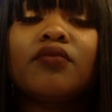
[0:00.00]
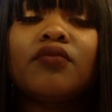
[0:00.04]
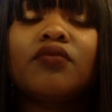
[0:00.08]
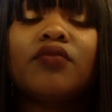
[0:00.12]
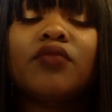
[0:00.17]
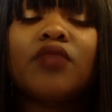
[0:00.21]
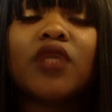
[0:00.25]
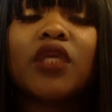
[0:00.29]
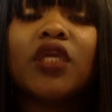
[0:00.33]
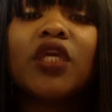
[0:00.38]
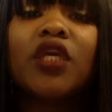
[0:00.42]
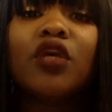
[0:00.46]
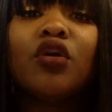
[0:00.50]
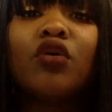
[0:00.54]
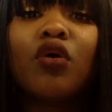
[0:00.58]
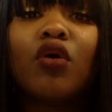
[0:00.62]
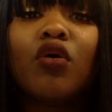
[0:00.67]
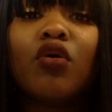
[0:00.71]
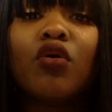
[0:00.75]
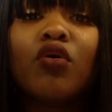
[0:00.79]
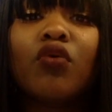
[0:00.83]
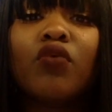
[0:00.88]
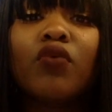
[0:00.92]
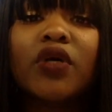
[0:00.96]
the key
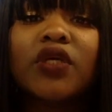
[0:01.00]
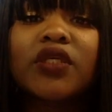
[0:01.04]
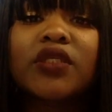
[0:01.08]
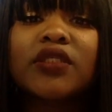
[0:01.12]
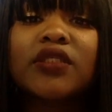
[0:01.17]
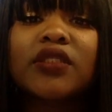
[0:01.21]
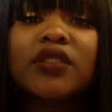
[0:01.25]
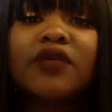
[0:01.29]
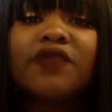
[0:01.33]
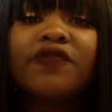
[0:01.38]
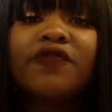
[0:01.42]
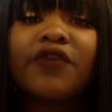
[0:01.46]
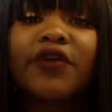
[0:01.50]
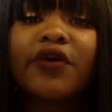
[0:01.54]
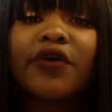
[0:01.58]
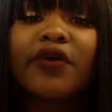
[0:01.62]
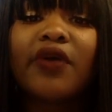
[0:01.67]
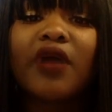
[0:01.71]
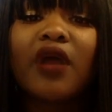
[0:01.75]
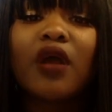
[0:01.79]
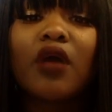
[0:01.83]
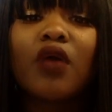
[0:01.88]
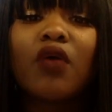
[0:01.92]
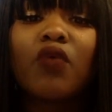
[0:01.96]
goal was to figure
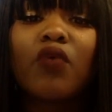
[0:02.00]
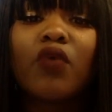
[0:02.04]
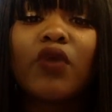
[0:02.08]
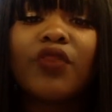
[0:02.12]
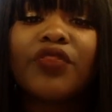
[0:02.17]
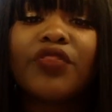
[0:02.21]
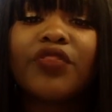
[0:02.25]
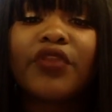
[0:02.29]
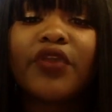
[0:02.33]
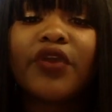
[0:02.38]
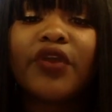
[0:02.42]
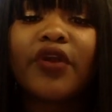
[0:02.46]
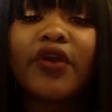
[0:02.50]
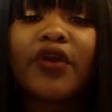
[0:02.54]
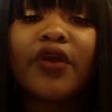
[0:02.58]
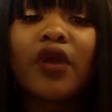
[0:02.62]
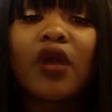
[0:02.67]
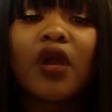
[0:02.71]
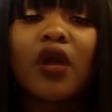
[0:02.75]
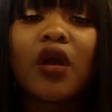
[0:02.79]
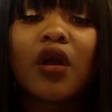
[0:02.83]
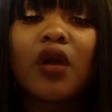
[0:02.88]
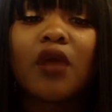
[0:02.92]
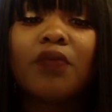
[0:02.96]
out what their
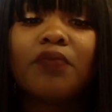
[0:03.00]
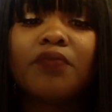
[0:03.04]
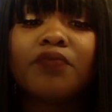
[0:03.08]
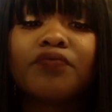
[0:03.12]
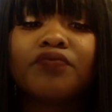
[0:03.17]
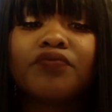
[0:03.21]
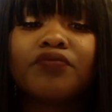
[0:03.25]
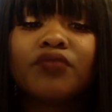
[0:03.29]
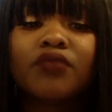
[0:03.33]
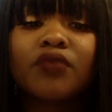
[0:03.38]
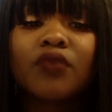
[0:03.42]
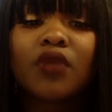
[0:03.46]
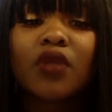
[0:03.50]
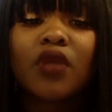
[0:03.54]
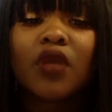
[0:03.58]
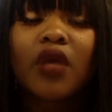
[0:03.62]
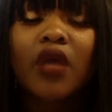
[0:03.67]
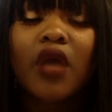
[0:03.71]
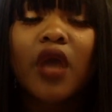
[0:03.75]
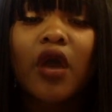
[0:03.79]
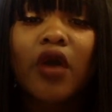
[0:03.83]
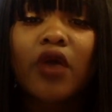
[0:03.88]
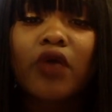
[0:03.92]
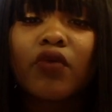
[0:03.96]

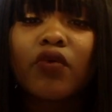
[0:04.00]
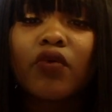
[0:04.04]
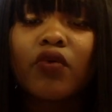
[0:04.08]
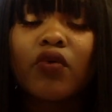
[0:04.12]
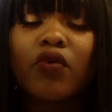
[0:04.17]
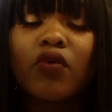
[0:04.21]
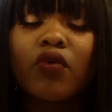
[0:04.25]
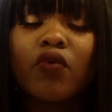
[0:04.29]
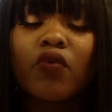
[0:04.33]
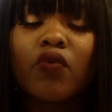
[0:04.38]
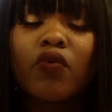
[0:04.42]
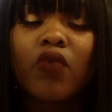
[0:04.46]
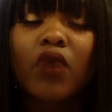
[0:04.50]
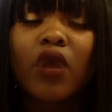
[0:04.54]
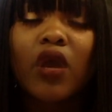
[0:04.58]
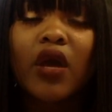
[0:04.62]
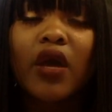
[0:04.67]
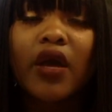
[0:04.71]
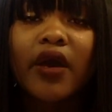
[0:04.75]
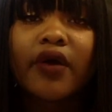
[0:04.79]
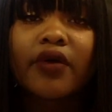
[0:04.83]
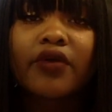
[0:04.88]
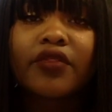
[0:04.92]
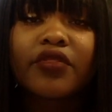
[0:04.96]

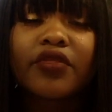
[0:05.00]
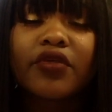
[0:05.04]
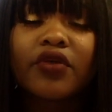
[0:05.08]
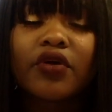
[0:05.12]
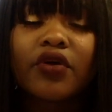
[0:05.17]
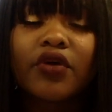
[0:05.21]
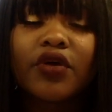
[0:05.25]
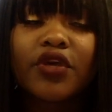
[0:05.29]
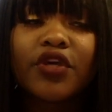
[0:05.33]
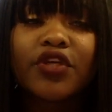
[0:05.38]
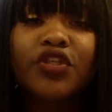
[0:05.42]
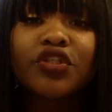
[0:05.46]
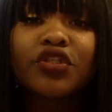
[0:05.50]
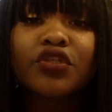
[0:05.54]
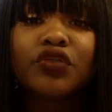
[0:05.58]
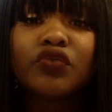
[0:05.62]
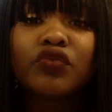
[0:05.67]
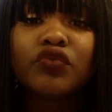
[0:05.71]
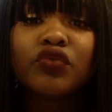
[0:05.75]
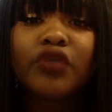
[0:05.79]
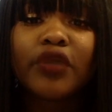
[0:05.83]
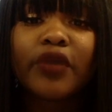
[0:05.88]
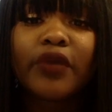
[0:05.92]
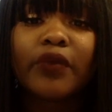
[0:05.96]
health
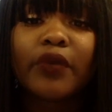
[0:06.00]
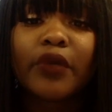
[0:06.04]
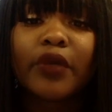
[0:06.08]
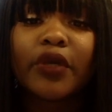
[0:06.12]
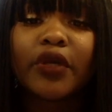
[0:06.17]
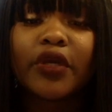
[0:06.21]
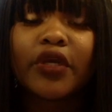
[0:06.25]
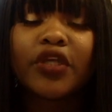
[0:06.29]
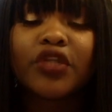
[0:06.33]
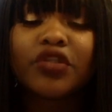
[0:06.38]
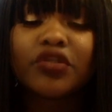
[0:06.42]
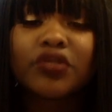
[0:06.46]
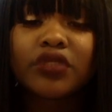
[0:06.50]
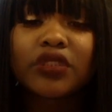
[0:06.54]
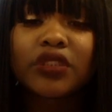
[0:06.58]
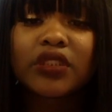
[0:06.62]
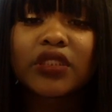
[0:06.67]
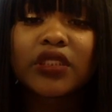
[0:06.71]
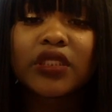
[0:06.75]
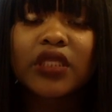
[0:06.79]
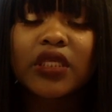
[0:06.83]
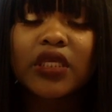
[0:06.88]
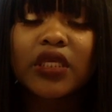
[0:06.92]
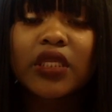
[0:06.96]
issue they were
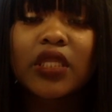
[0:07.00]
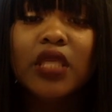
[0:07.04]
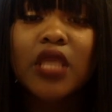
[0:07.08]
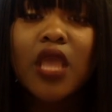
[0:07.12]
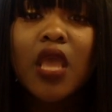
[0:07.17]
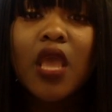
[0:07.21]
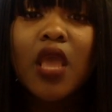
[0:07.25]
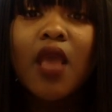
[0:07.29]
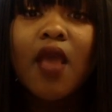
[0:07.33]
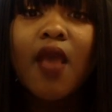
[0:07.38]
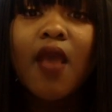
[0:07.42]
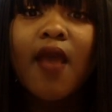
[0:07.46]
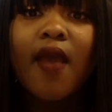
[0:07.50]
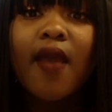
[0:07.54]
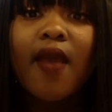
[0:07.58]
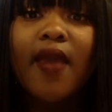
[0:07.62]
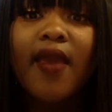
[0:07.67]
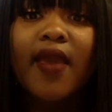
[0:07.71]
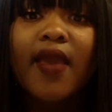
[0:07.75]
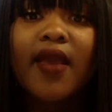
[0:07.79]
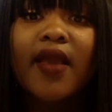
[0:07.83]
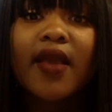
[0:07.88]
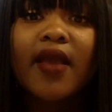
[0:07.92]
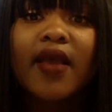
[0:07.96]
interested in,
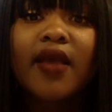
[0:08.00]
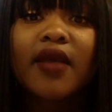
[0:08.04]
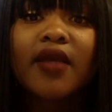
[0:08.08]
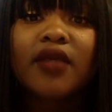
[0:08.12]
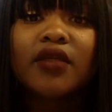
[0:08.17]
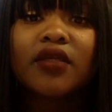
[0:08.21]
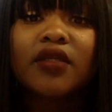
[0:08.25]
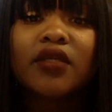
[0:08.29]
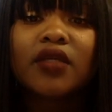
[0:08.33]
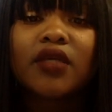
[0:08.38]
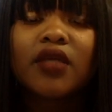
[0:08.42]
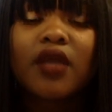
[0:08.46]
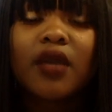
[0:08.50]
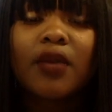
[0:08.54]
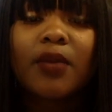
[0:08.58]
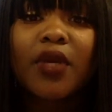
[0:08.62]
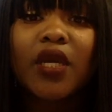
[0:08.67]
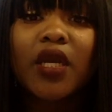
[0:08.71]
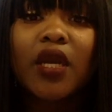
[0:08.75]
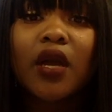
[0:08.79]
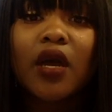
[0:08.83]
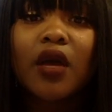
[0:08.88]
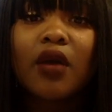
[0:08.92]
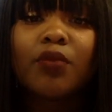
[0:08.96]
and
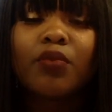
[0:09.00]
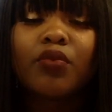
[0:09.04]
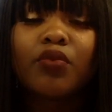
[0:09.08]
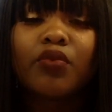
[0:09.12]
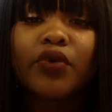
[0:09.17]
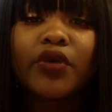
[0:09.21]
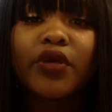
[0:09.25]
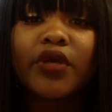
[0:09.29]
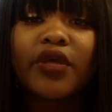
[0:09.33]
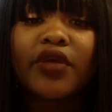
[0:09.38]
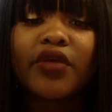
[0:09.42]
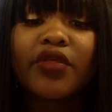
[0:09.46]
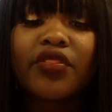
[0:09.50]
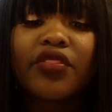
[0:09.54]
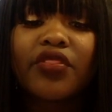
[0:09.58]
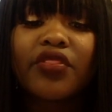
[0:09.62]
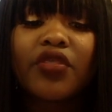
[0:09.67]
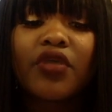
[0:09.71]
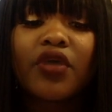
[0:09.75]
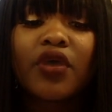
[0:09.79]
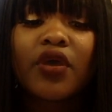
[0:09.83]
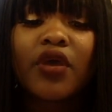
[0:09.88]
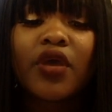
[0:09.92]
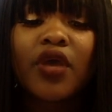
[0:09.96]
coming up
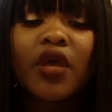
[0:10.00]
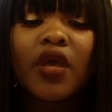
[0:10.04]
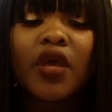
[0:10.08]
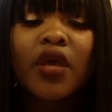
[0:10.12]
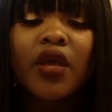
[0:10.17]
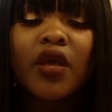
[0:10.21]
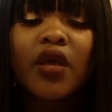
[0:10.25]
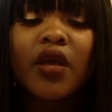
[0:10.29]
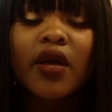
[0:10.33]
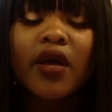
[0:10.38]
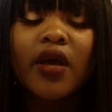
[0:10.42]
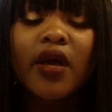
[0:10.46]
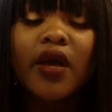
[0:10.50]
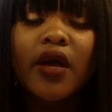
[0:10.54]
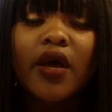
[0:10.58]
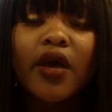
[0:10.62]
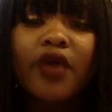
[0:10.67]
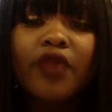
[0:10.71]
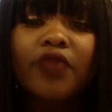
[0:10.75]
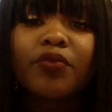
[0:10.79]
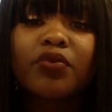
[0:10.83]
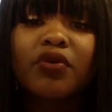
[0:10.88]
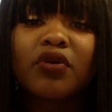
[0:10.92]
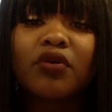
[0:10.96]
with a
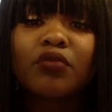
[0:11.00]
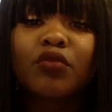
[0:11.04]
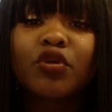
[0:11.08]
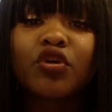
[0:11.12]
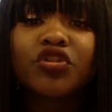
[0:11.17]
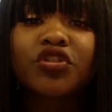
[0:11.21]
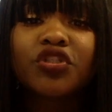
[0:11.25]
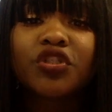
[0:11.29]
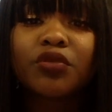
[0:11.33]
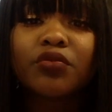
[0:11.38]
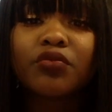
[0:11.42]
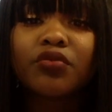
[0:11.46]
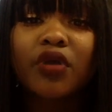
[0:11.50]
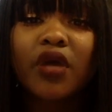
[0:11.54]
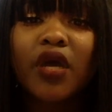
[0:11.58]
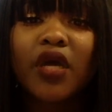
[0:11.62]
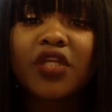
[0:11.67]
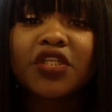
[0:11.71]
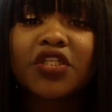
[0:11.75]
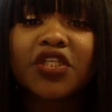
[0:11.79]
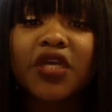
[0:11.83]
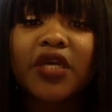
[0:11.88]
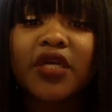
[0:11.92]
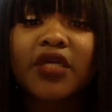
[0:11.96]
health promotion
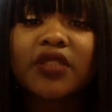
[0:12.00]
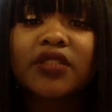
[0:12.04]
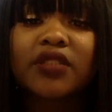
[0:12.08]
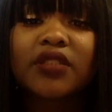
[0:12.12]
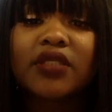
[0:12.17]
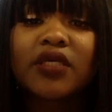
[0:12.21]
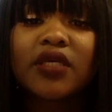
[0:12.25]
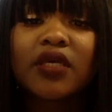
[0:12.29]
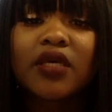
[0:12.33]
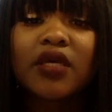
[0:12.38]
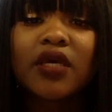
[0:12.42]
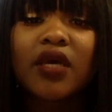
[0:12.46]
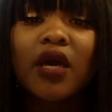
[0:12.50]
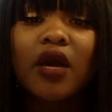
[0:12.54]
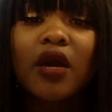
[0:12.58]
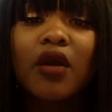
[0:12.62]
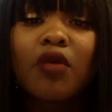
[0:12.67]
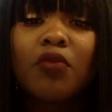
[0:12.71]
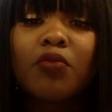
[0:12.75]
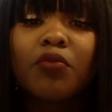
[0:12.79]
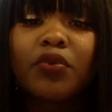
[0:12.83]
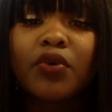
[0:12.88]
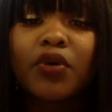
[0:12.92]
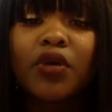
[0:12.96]
project to
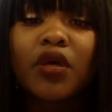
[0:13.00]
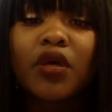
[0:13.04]
help